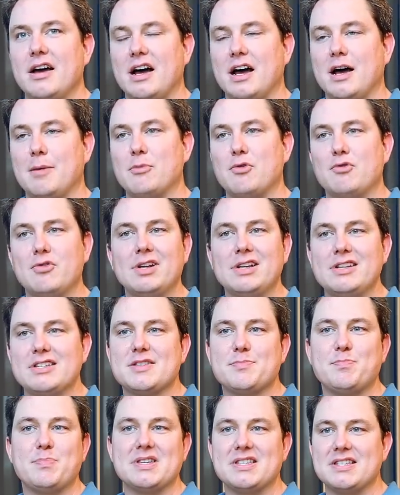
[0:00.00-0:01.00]
um, really
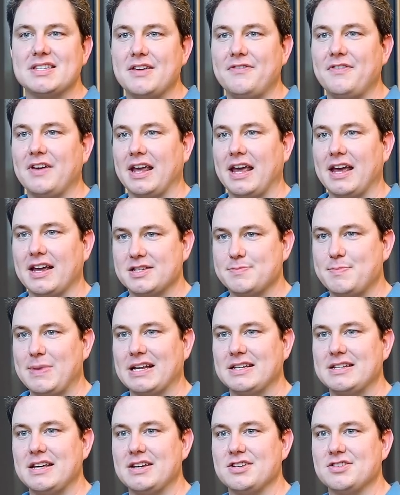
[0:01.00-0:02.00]
specific
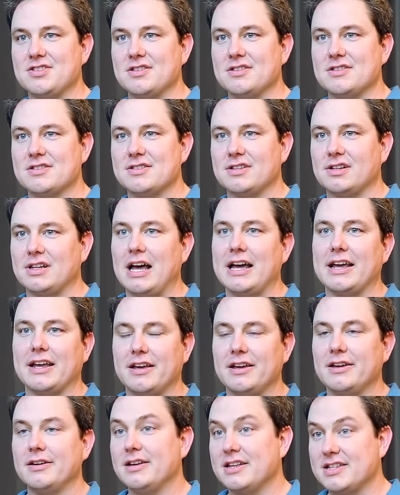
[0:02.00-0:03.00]
expectations,
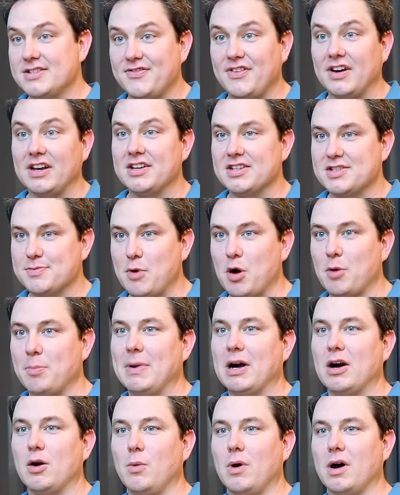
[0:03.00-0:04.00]
like it's fun to smoke
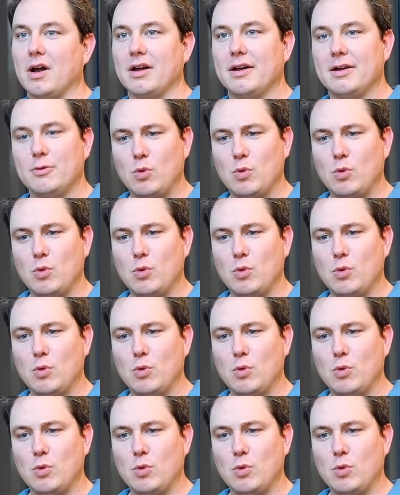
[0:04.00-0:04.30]
marijuana.